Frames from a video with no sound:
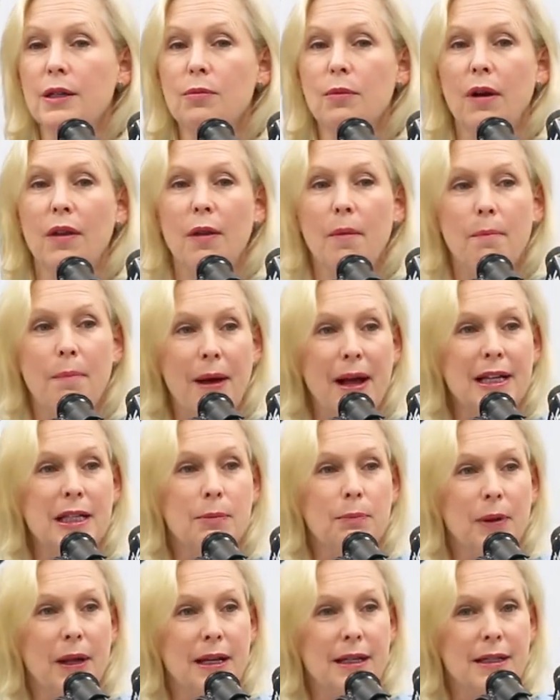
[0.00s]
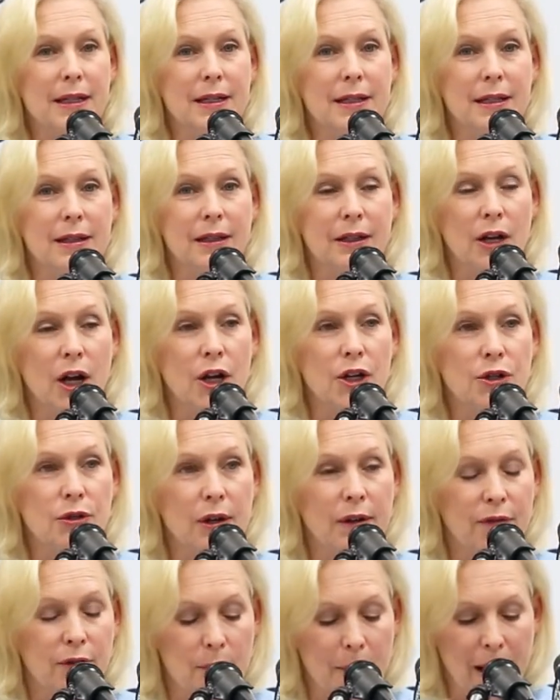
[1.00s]
is one of the best places in the country
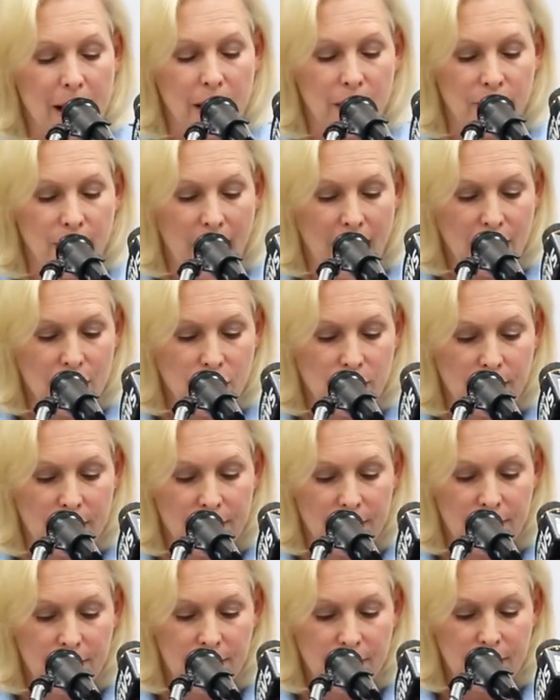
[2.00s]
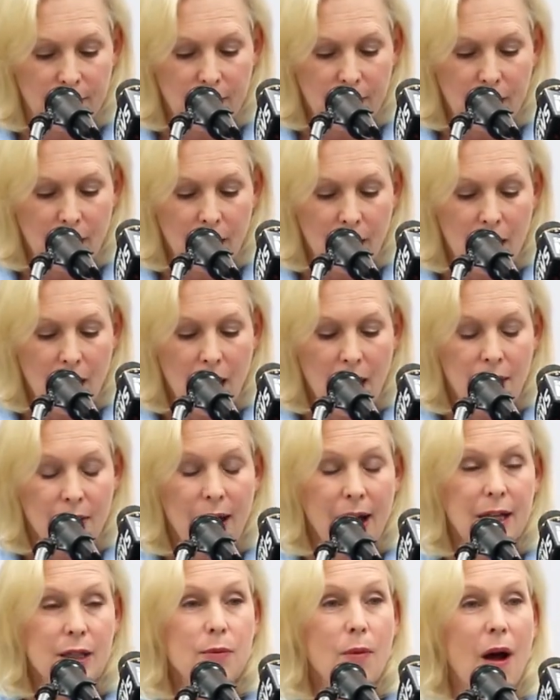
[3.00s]
for manufacturing.
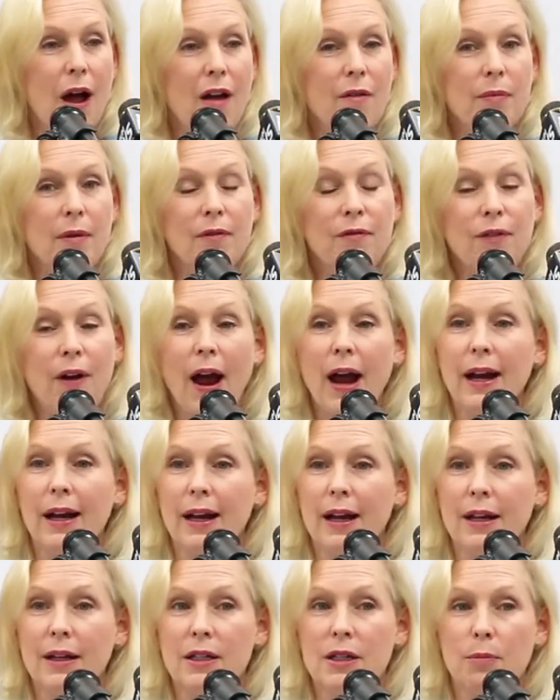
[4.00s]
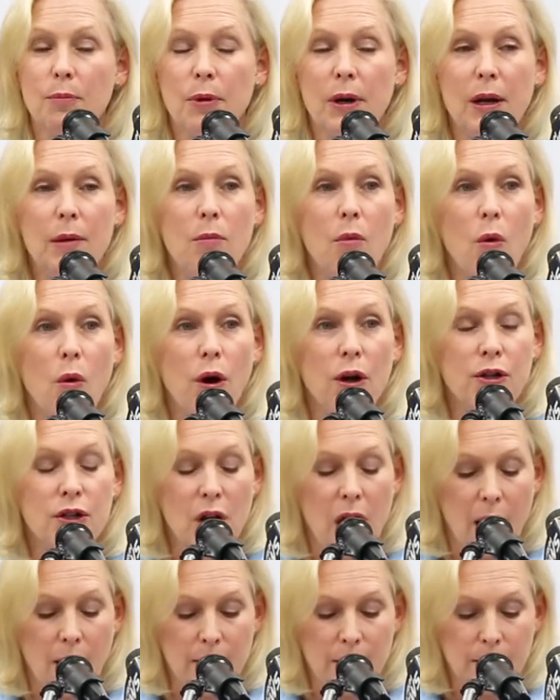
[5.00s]
That's why I've been fighting to bring more
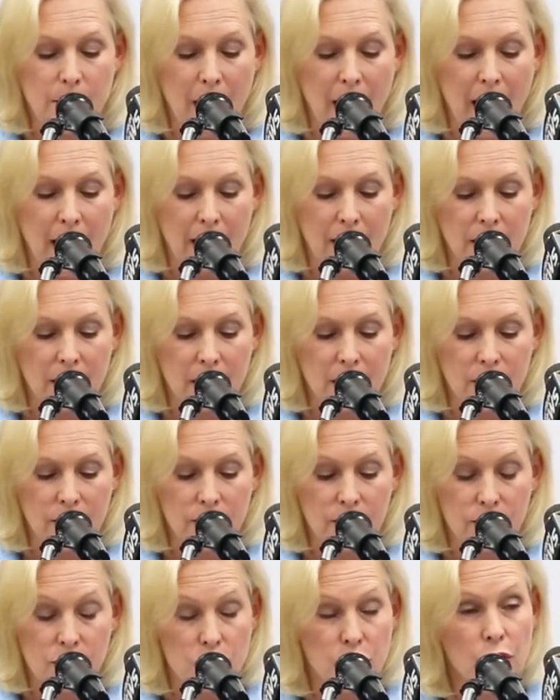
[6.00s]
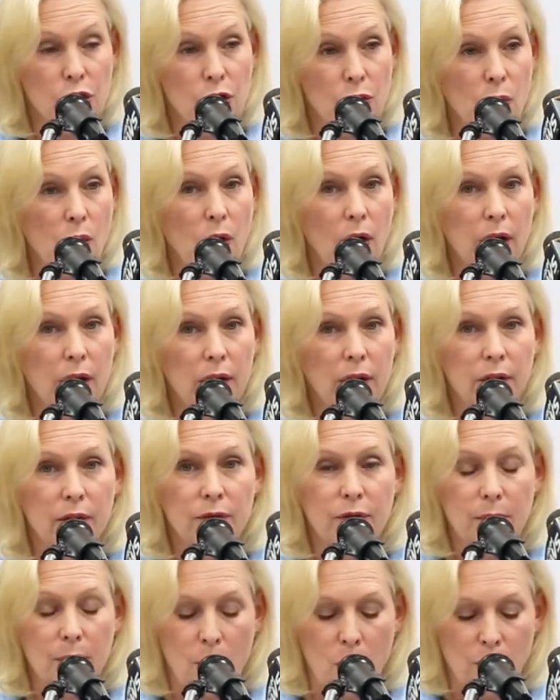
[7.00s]
jobs back to New York
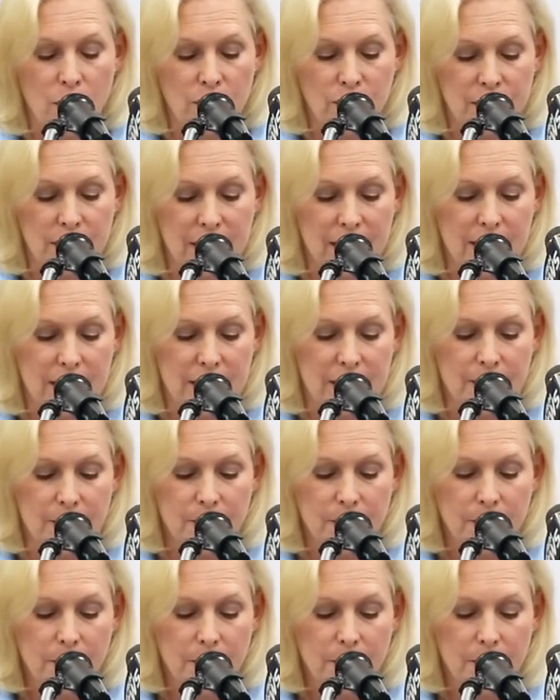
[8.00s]
from overseas.